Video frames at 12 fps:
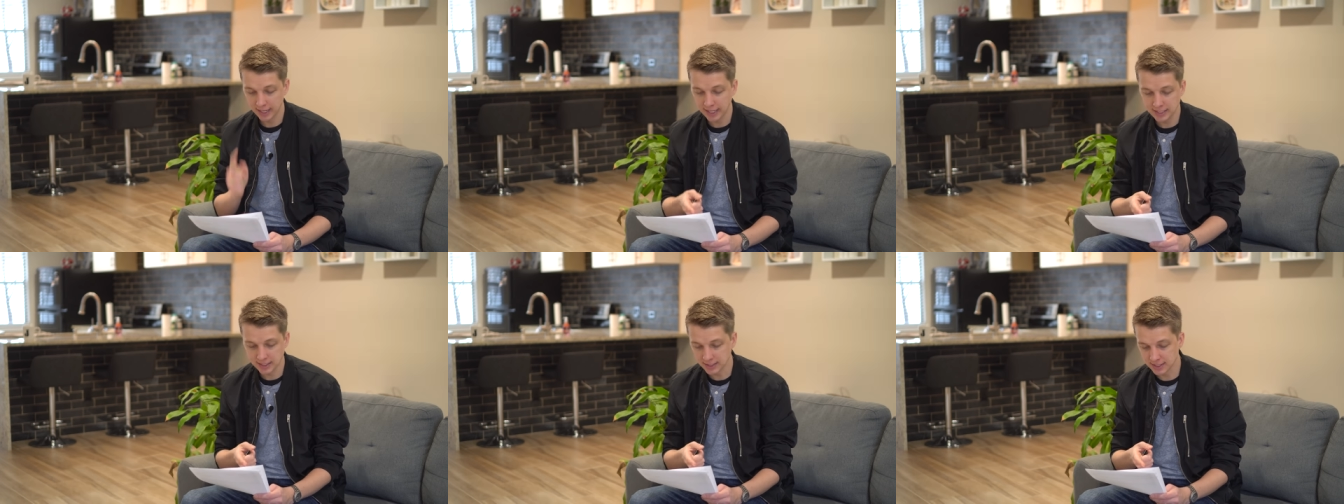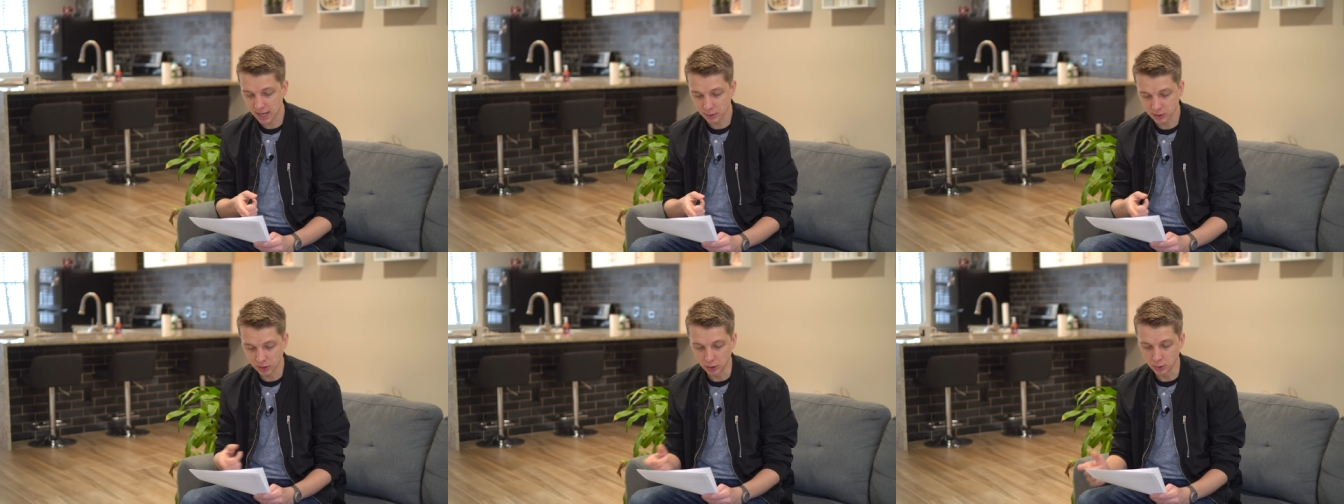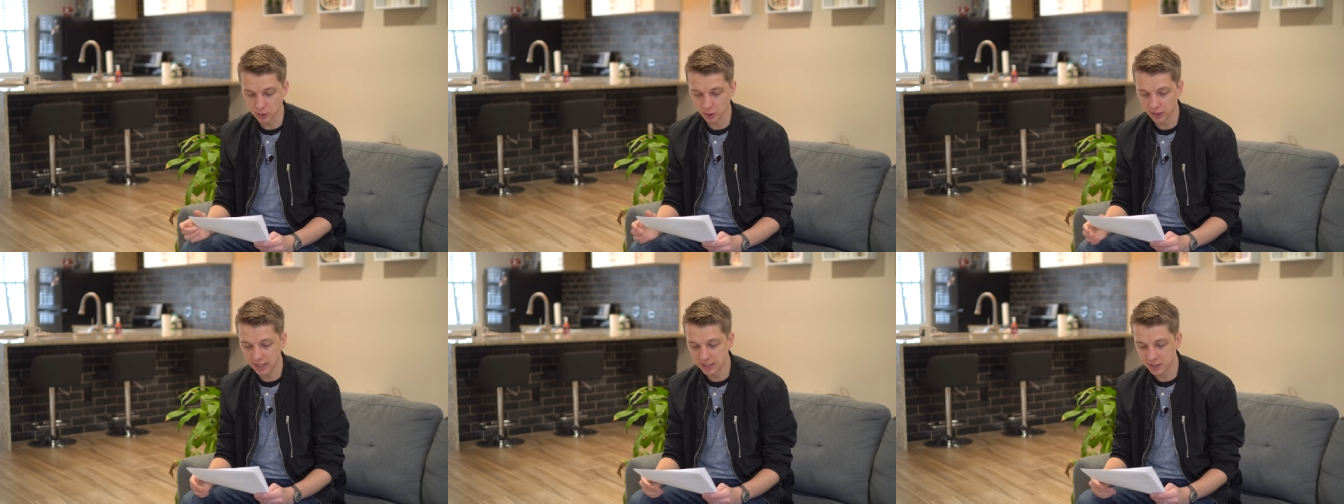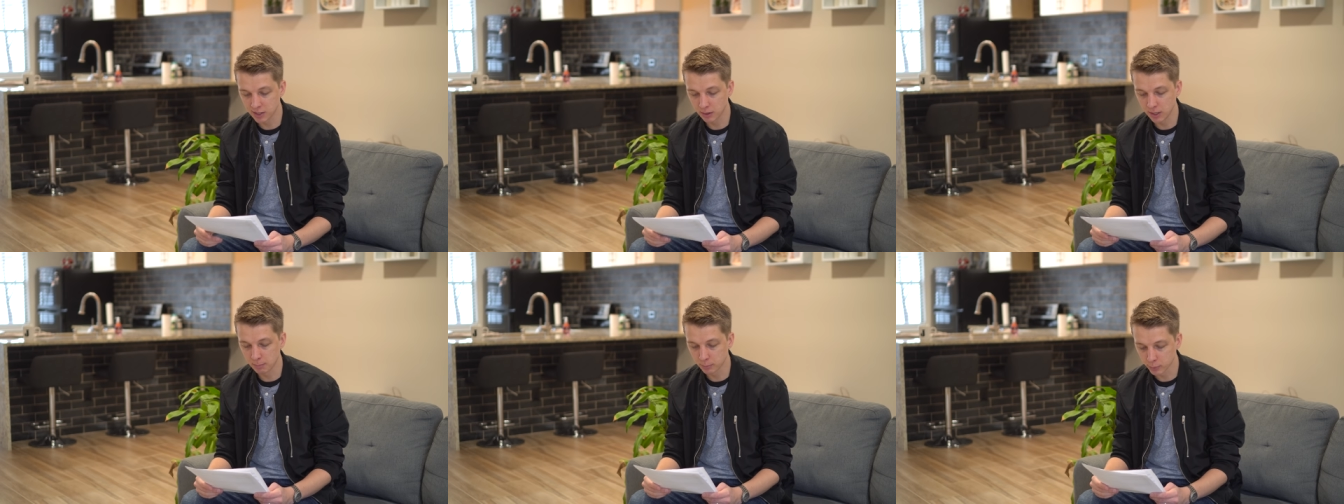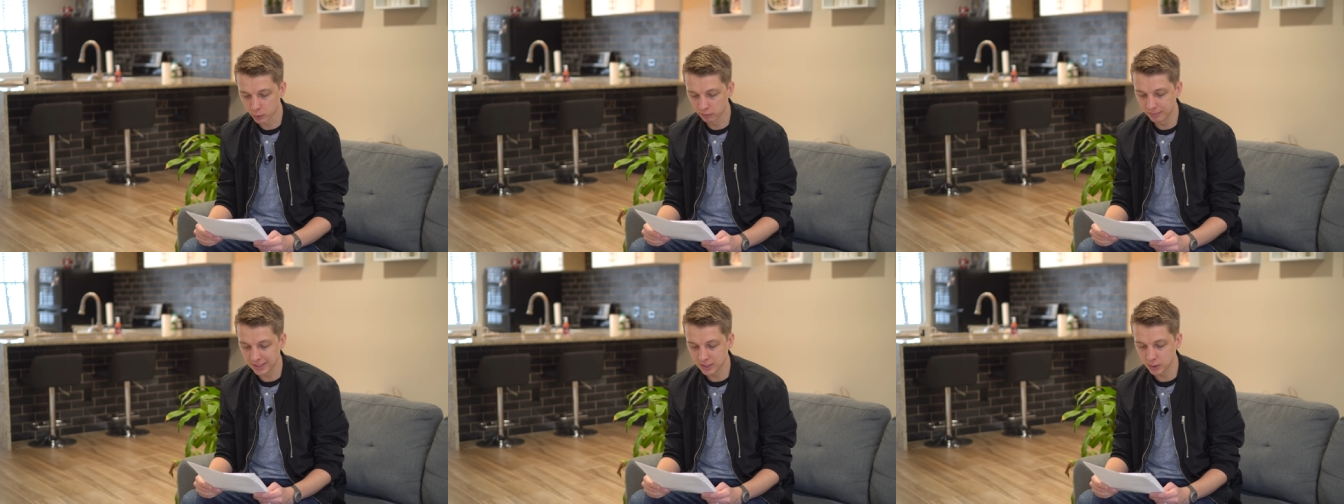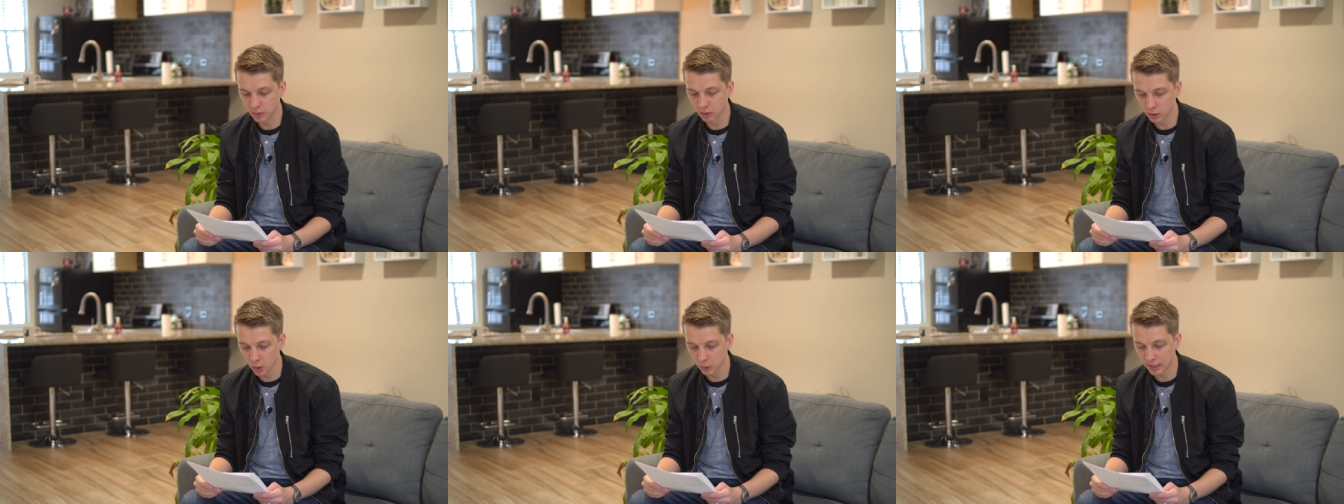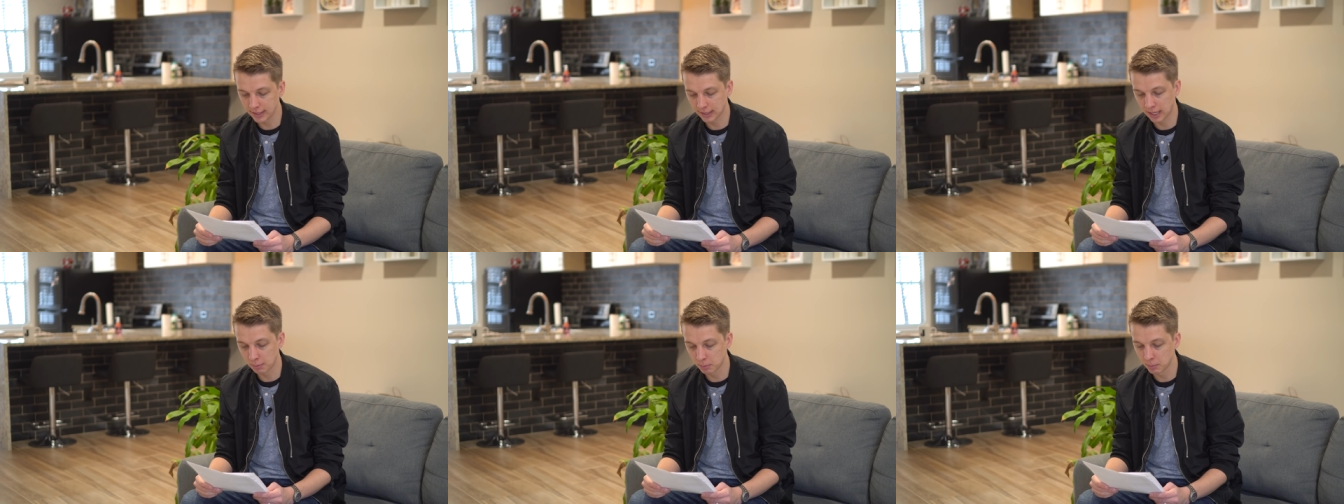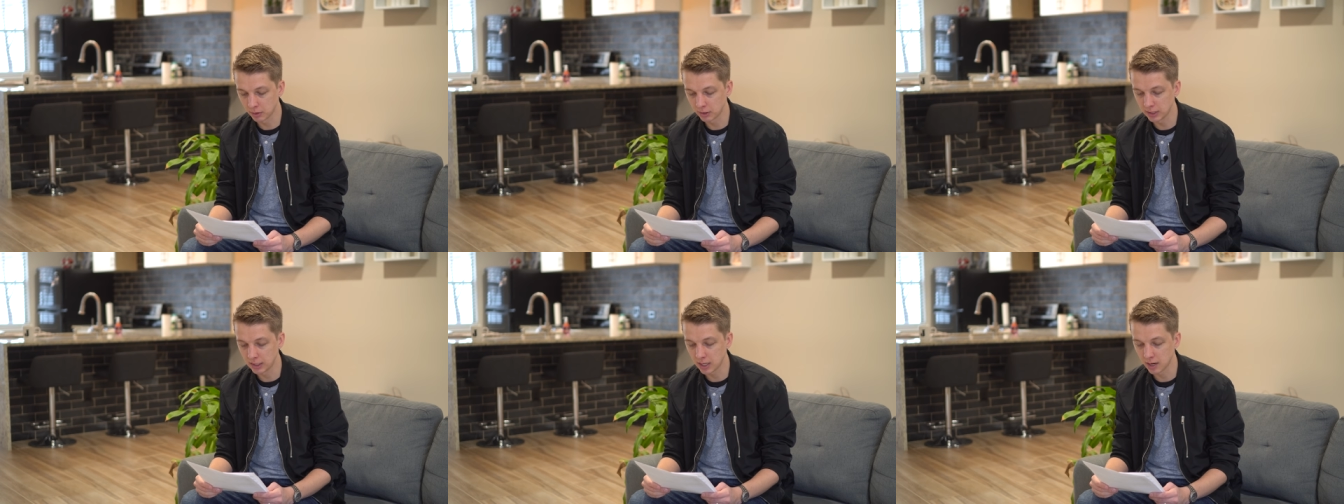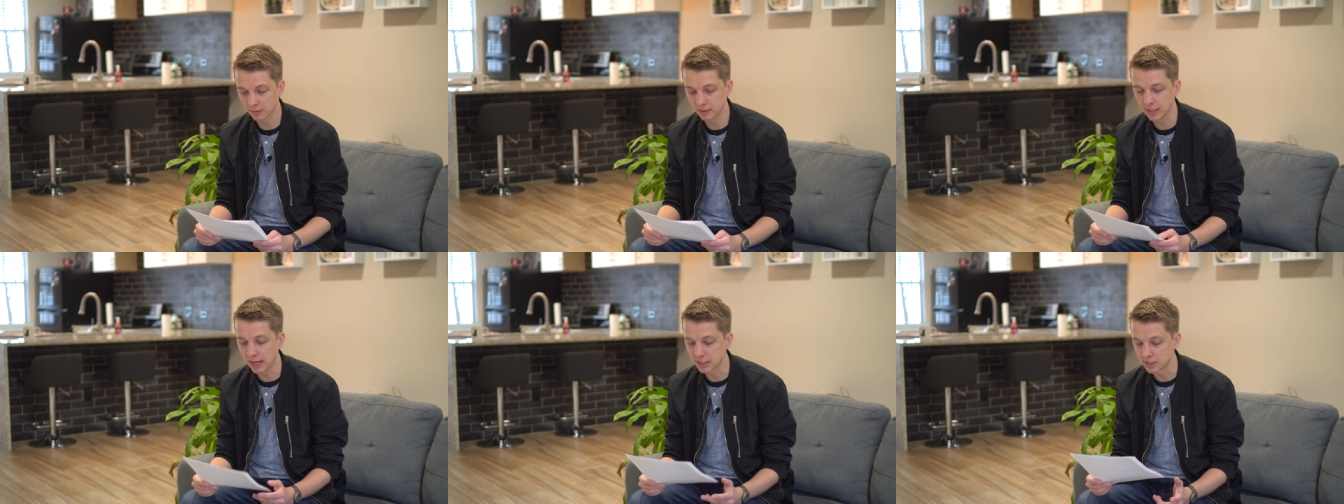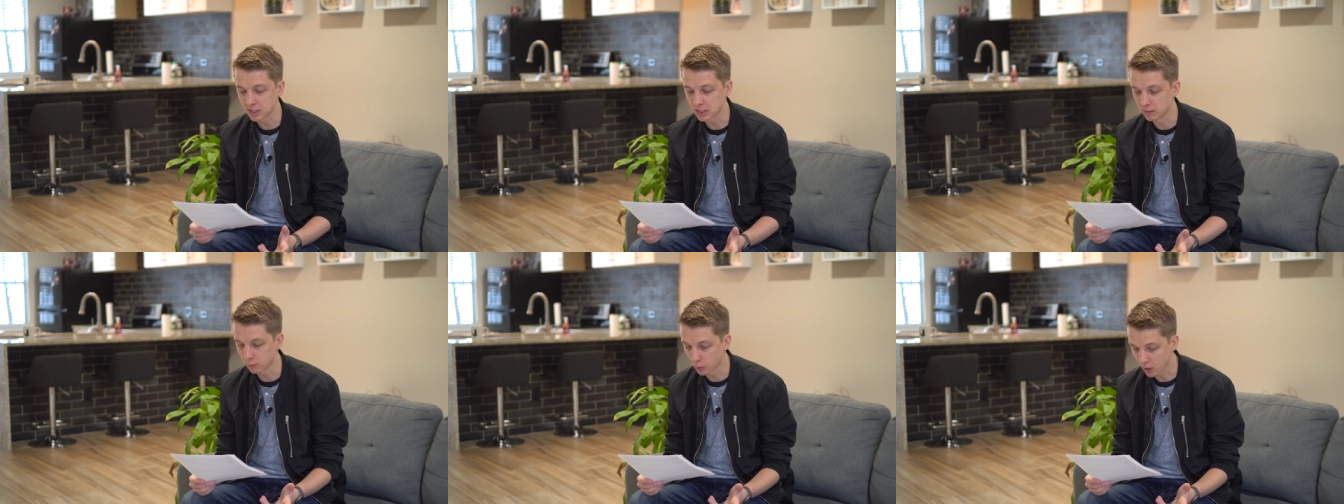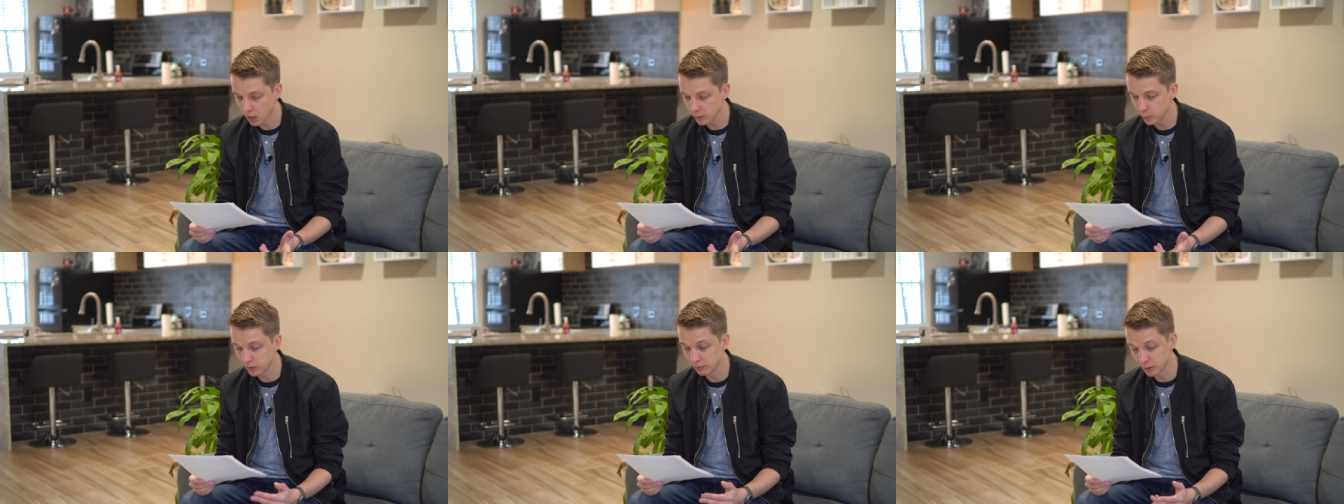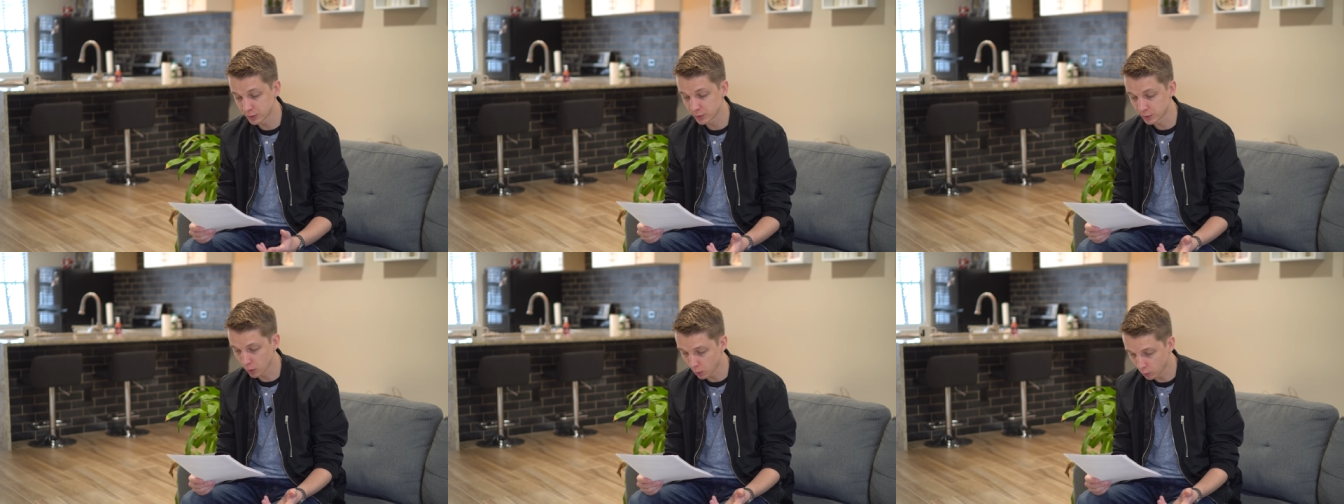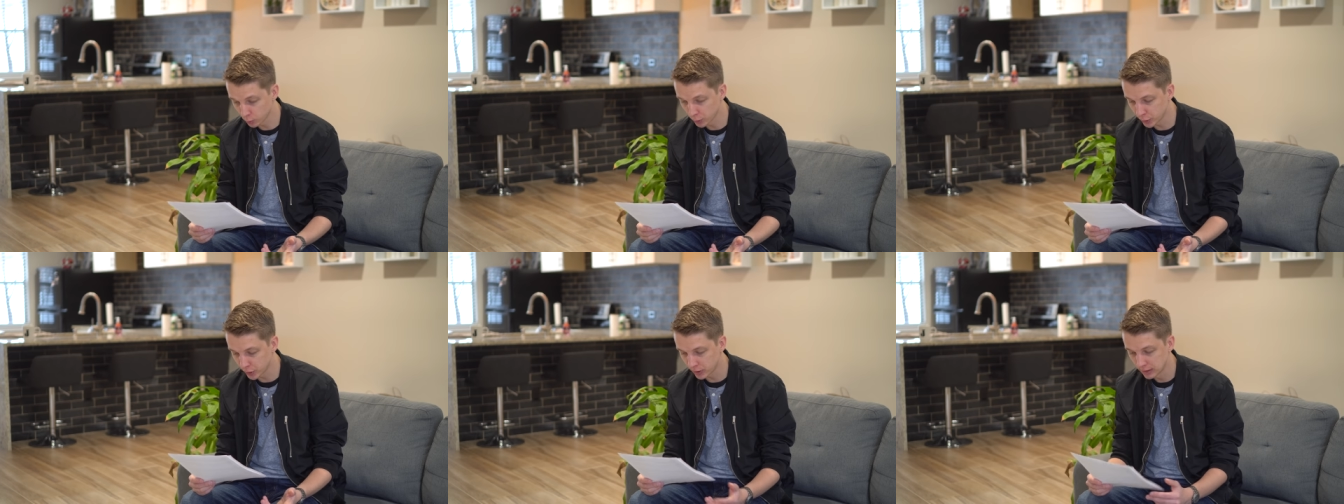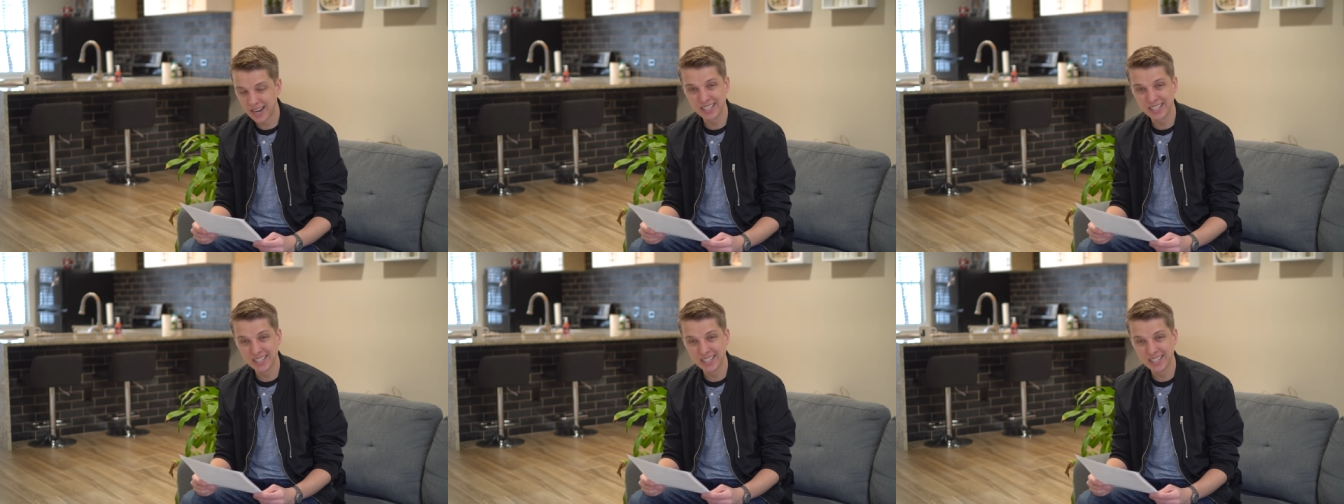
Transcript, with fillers: A6000 user, is there improvement to the low light capability of the A6400 versus older?